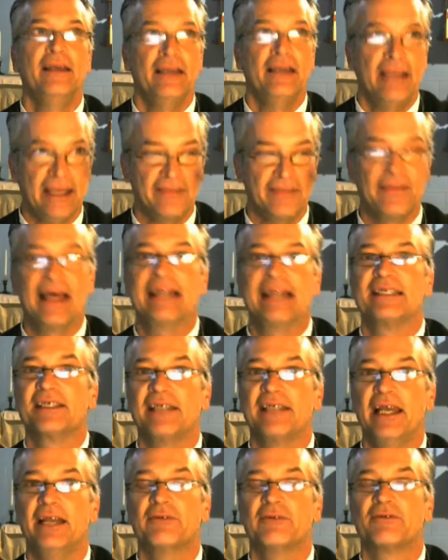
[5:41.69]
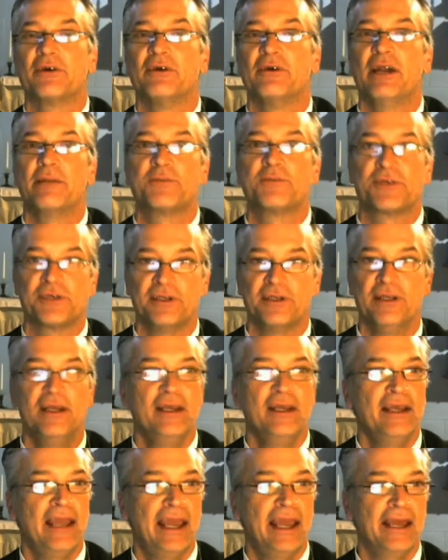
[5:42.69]
in that state of corruption
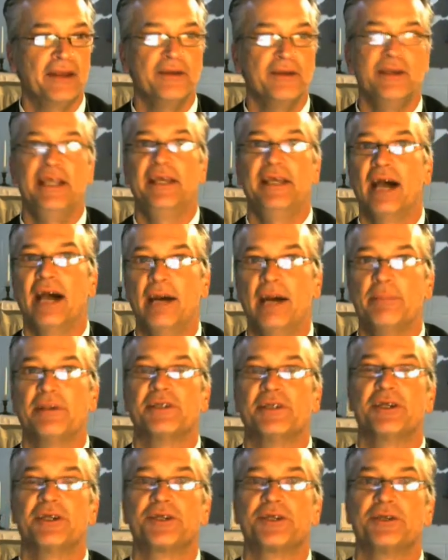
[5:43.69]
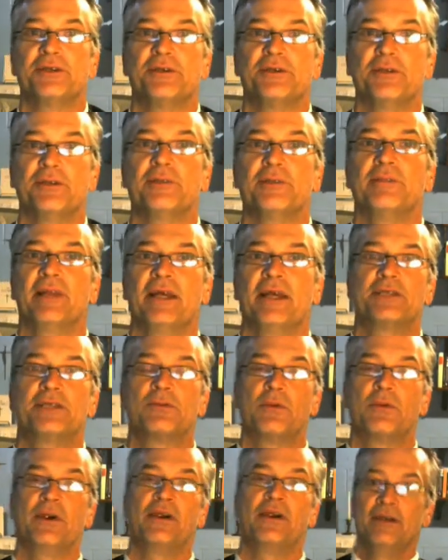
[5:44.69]
and decomposition to the place
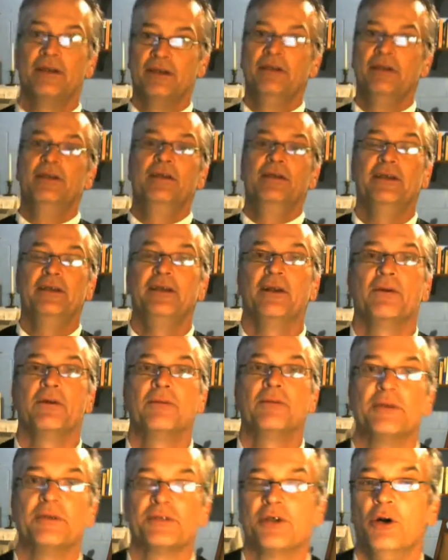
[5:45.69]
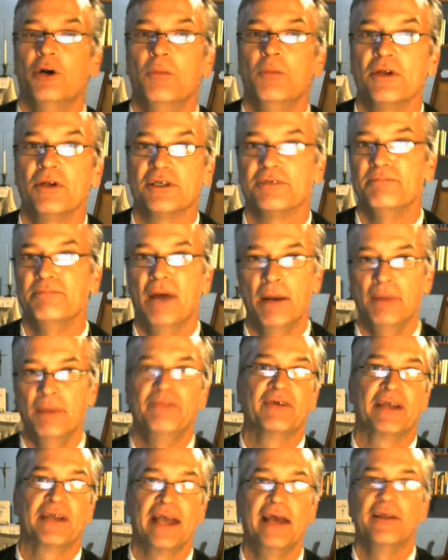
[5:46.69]
where, it's
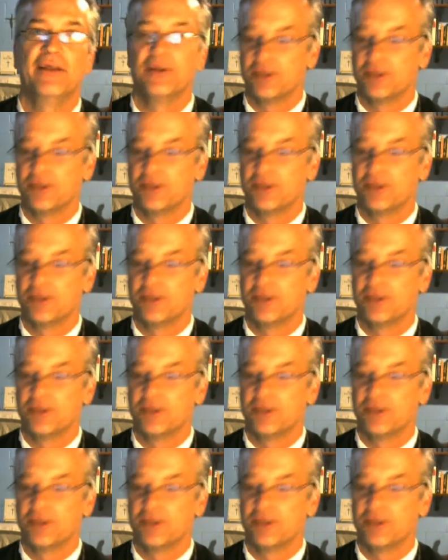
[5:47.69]
mummification.